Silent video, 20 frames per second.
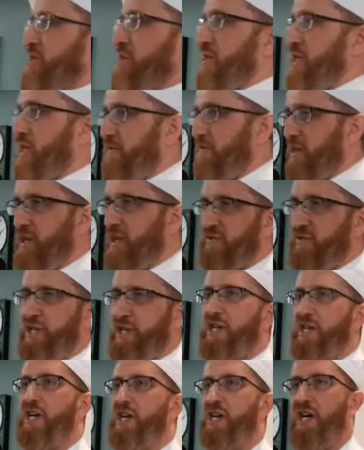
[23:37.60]
and our giving of
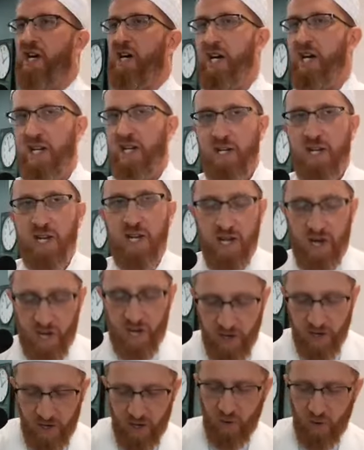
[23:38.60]
sadaqah and
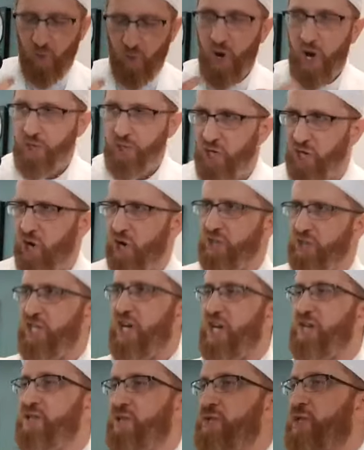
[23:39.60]
our watching
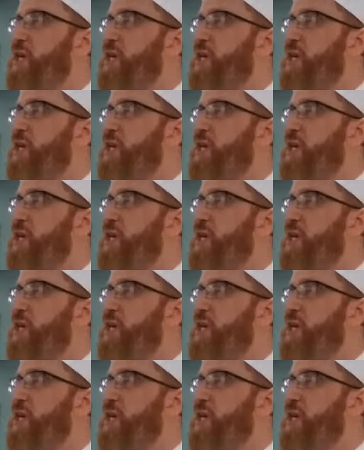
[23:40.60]
ourselves. And